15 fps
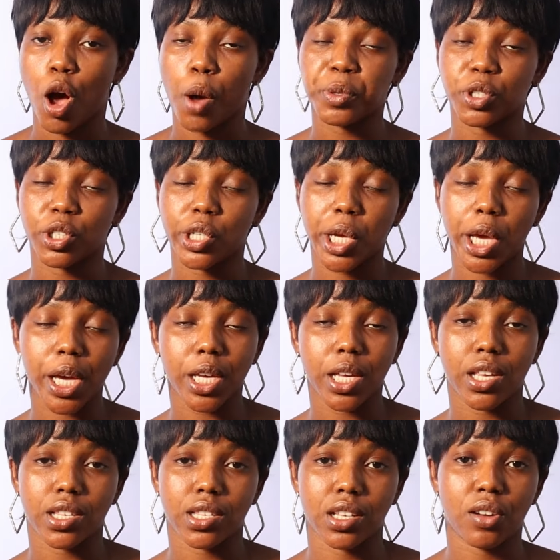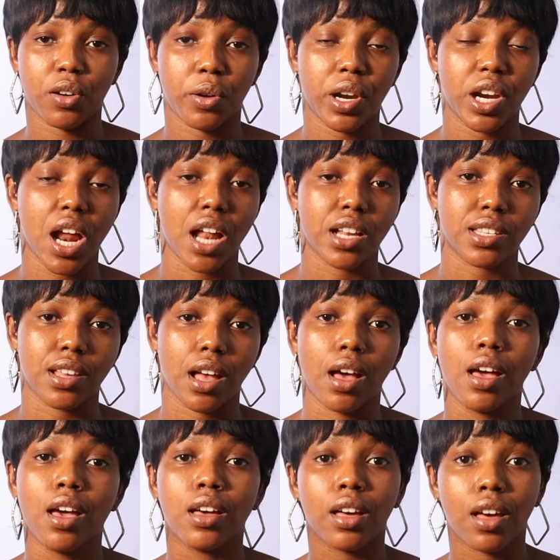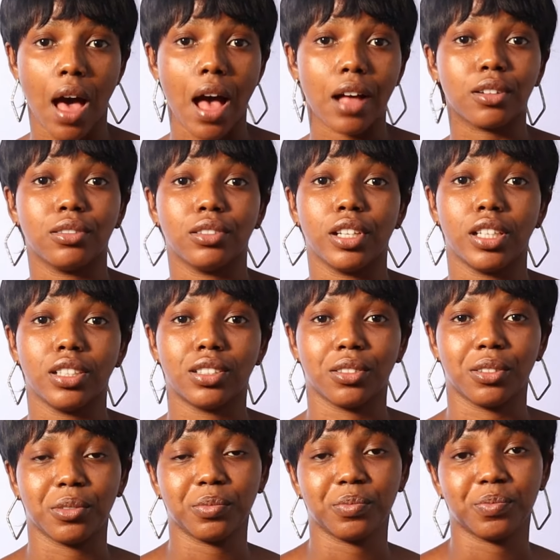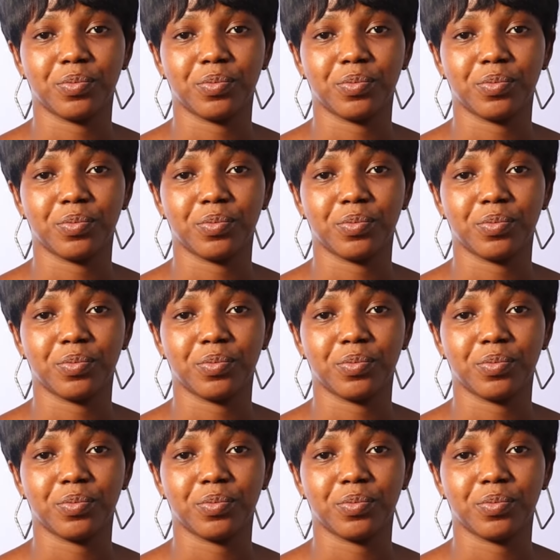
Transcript: Option A is the correct answer, calculator.